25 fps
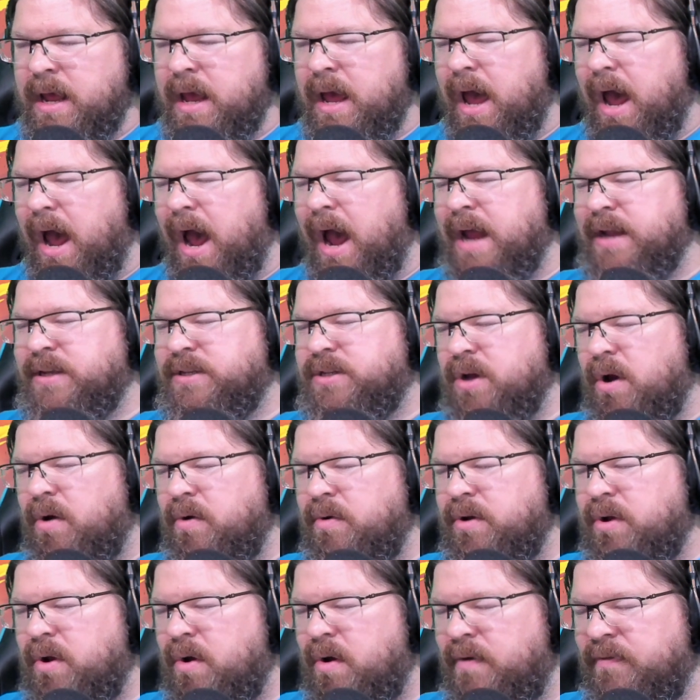I
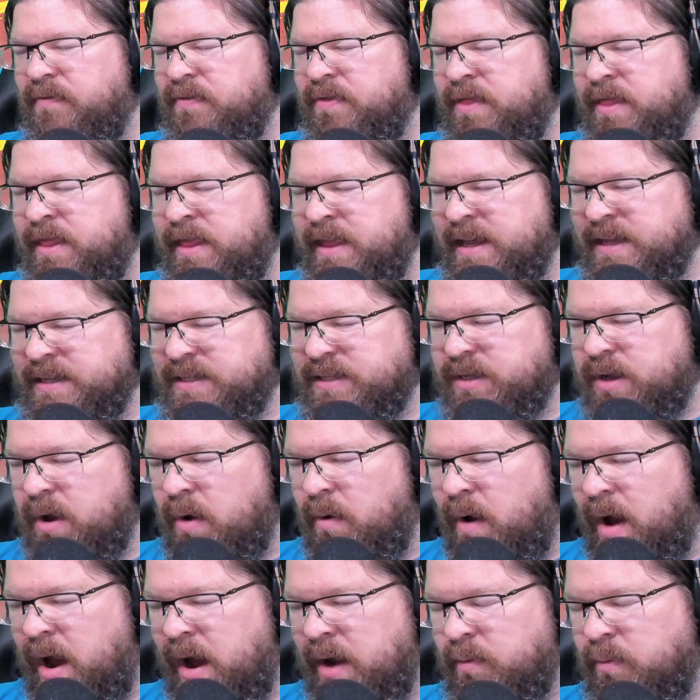don't know if this
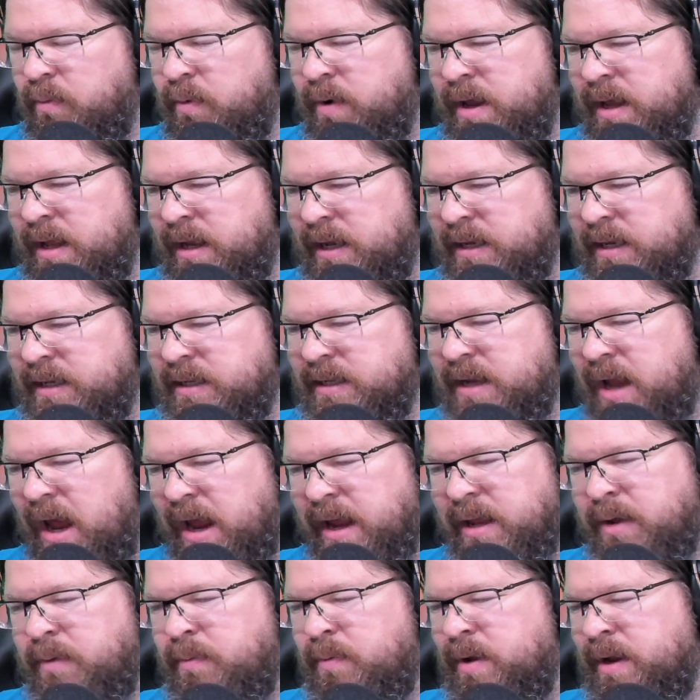Gohan will. No,
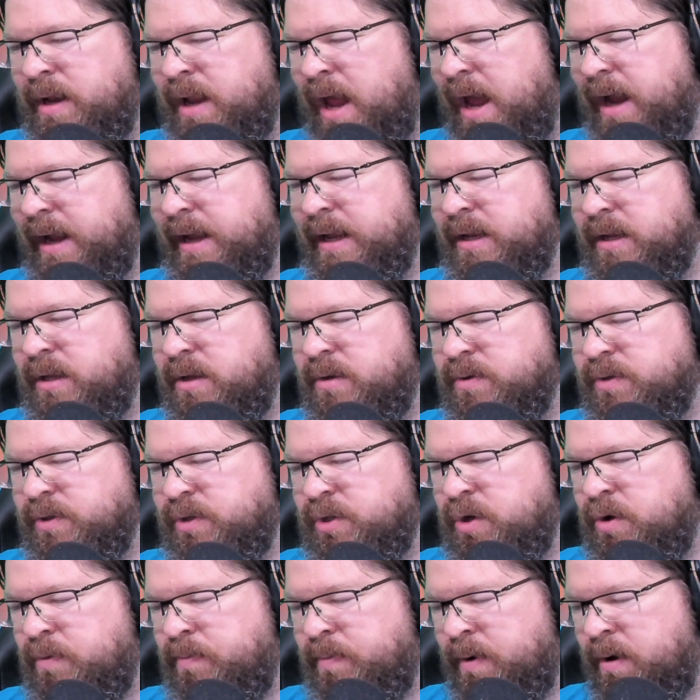he will not get a use
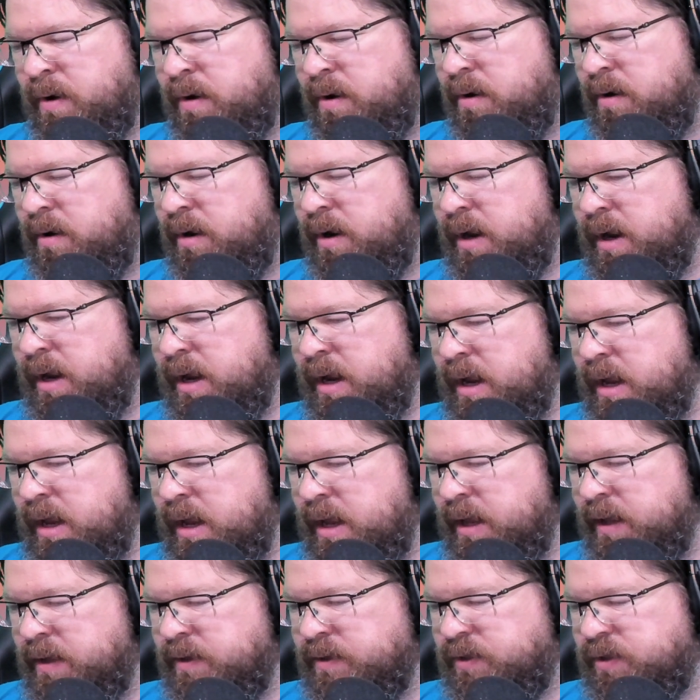super.
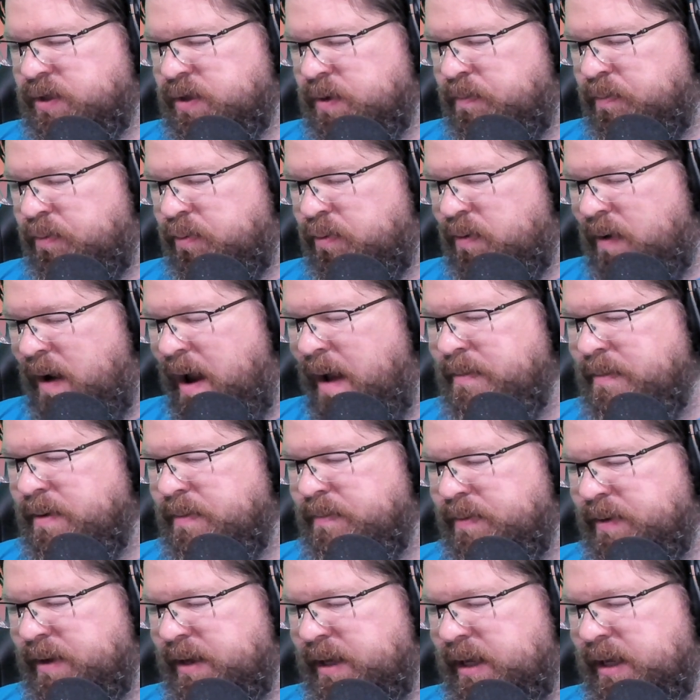So
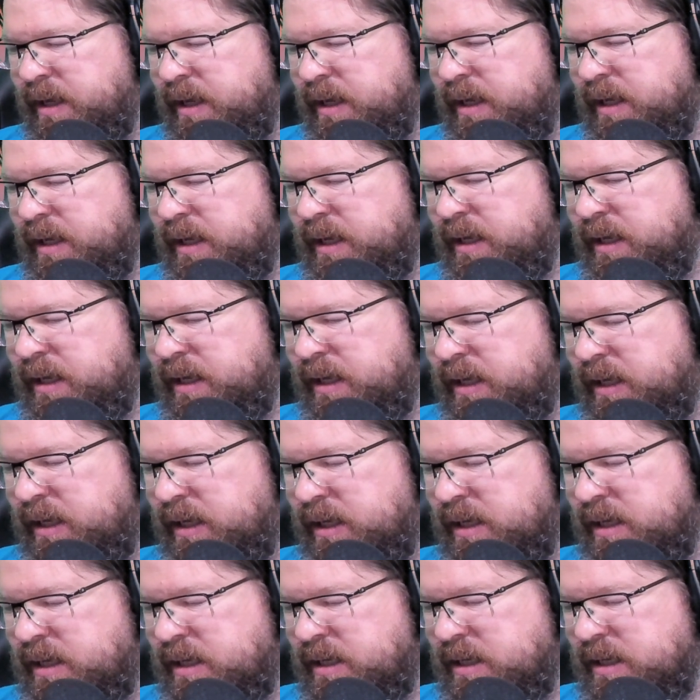
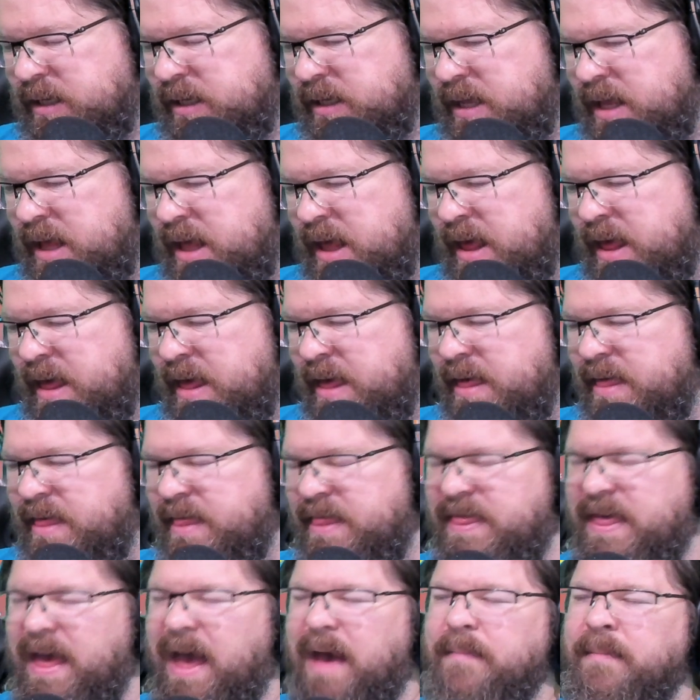probably
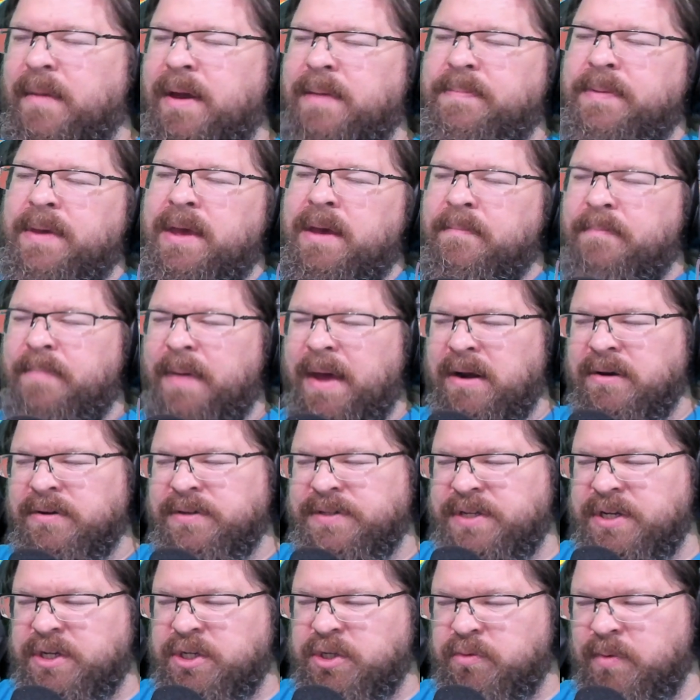that might be a better
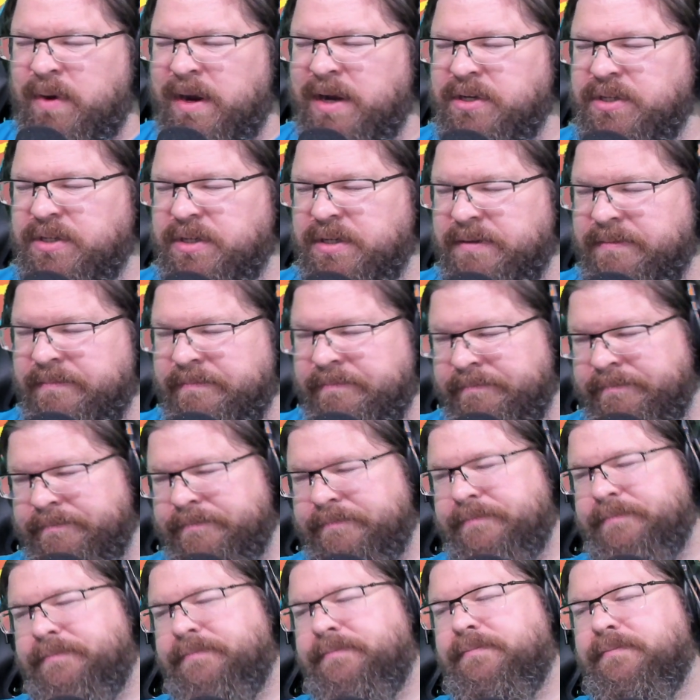situation.
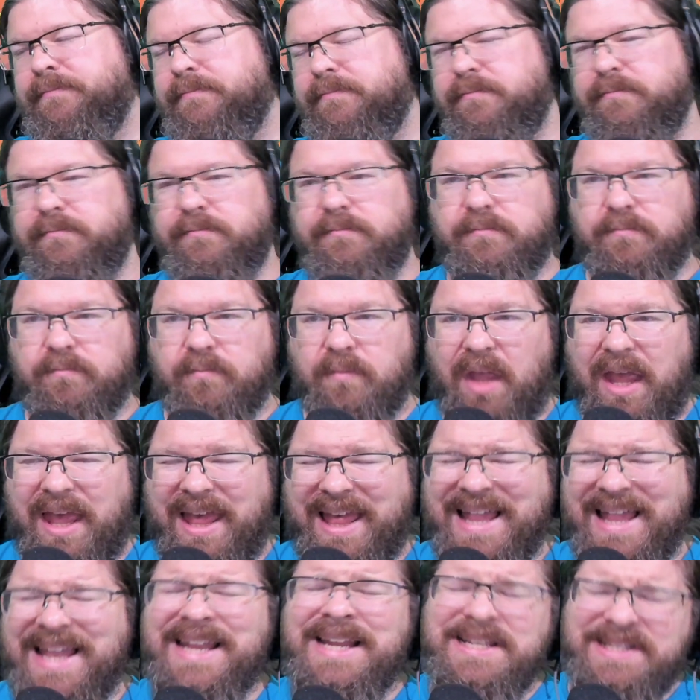
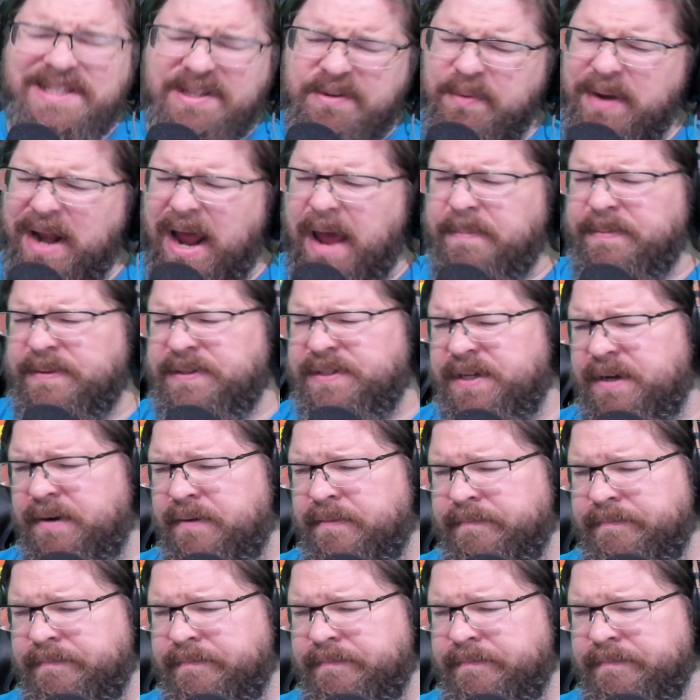Let's see what happens here.